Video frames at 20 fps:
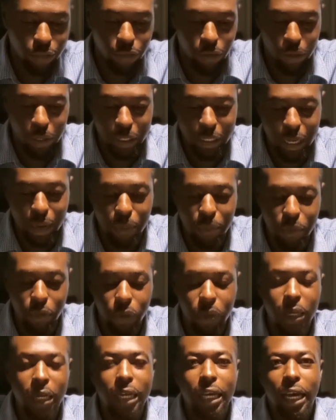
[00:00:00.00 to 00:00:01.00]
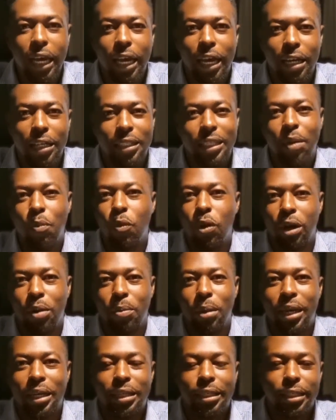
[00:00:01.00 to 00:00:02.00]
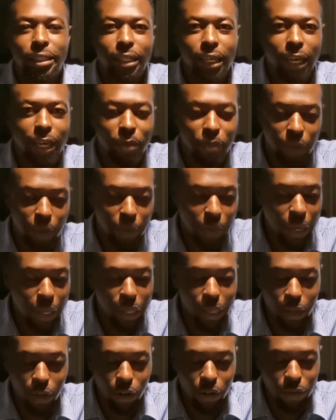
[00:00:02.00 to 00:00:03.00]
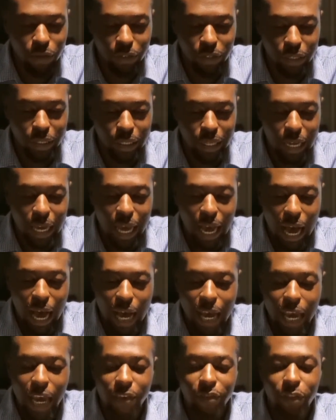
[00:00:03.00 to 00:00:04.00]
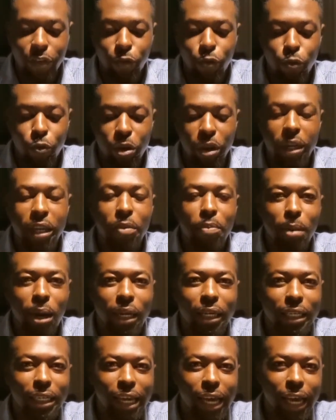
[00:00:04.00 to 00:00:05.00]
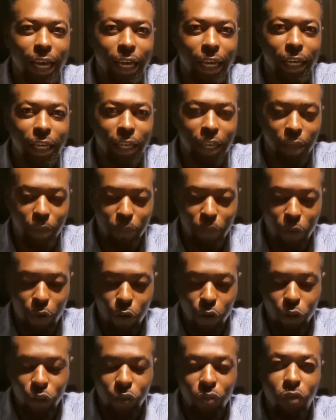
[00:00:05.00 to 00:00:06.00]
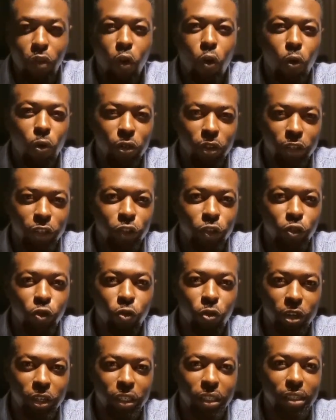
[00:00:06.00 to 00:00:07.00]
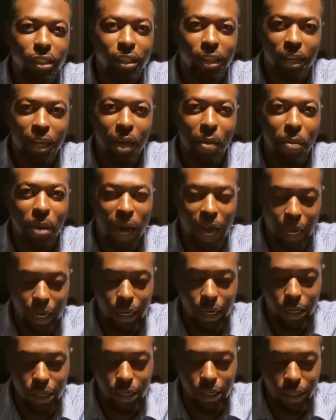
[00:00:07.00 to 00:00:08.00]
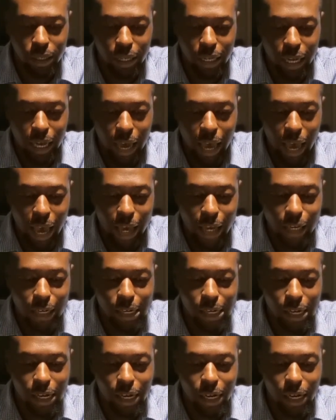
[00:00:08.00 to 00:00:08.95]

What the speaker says: For example, someone might say, maybe in the office, I have a really bad day because of all the stress that I'm under. And